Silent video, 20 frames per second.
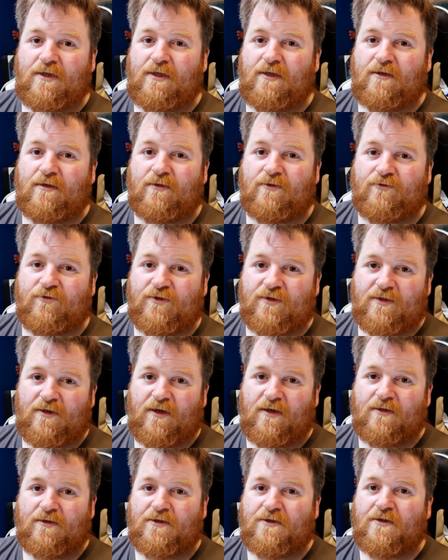eating a
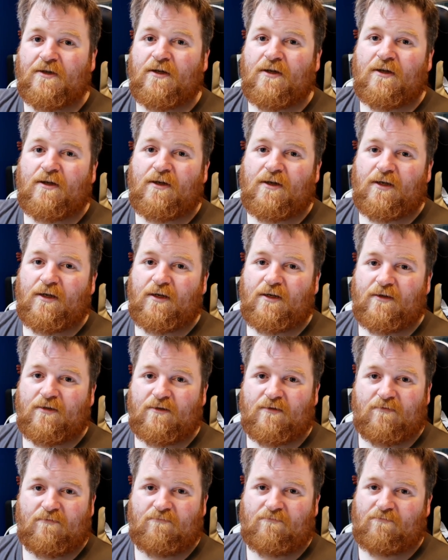croissant
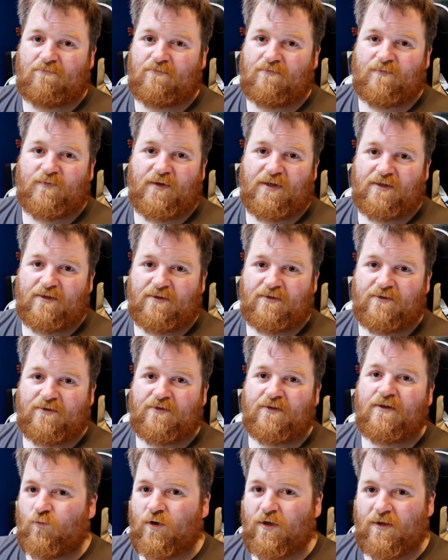in Finland
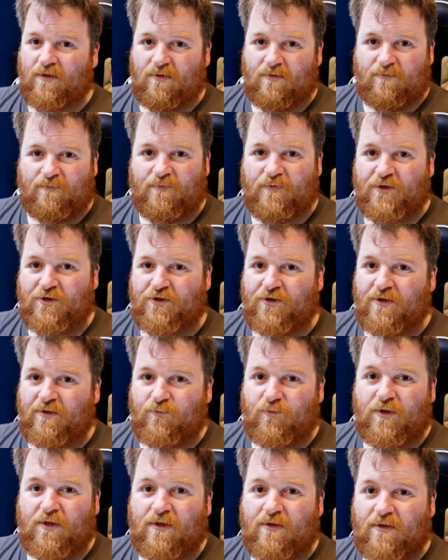while fishing
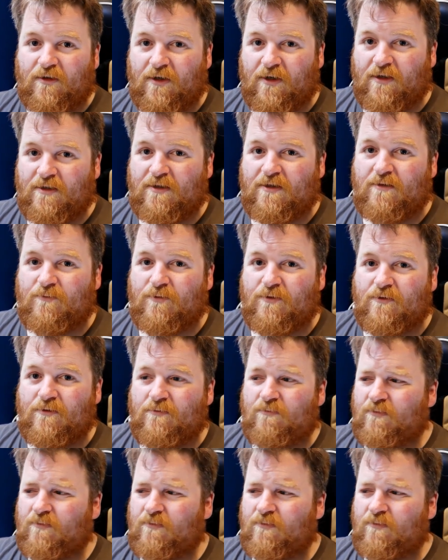with an Eskimo.